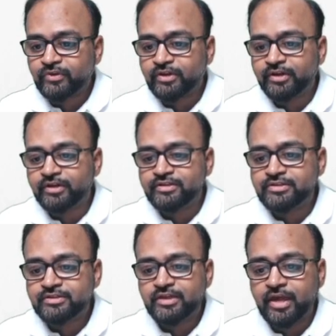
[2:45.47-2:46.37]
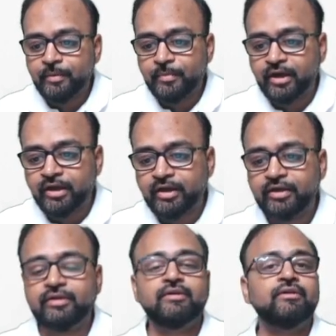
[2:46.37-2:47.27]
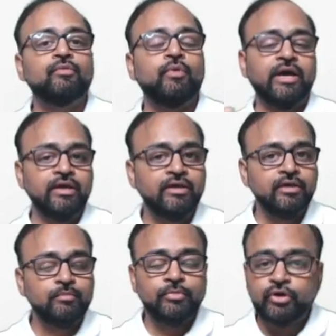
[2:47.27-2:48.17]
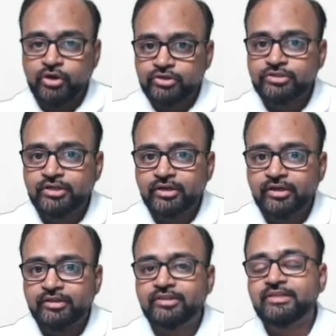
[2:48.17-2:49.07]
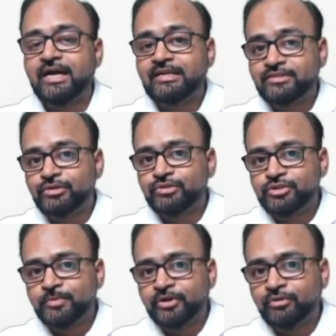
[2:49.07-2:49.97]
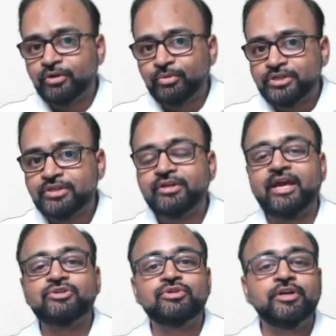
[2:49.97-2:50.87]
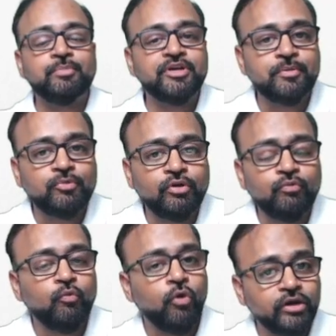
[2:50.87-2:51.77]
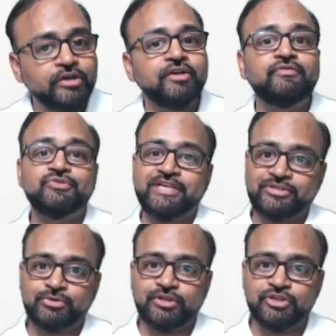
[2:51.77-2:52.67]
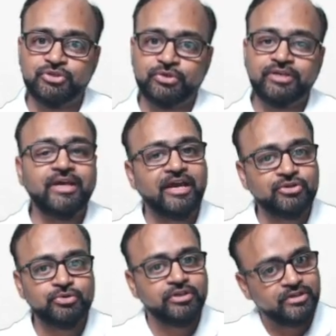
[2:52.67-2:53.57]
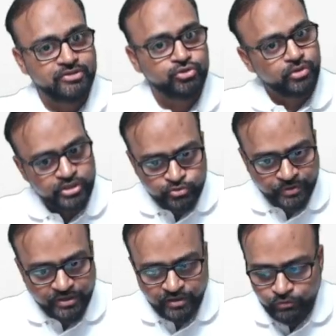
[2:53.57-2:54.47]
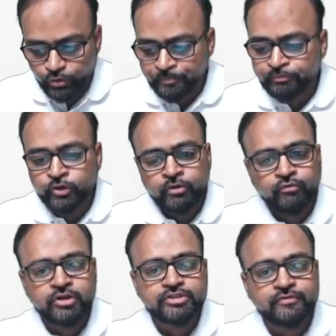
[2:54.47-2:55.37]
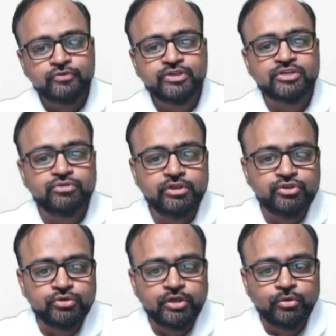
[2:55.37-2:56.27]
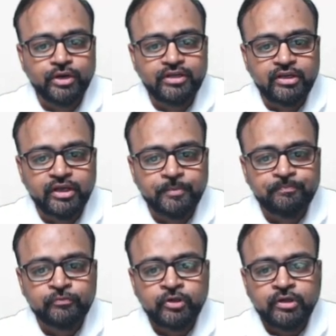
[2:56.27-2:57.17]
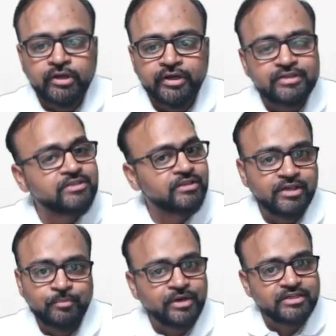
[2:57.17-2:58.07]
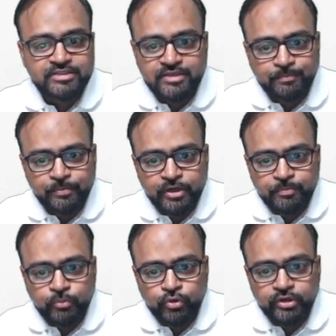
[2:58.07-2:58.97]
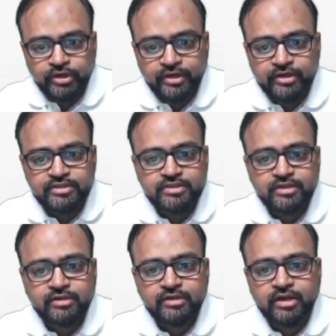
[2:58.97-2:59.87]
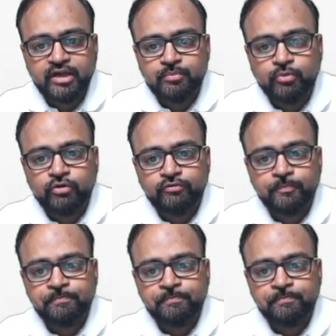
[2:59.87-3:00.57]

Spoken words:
it is MRI. Why? Because the answer to this particular question actually depends upon what diffuse axonal injury actually is. So let us quickly have a look. What is diffuse axonal injury? Look at the name. It is nothing but, simply put, it is a type of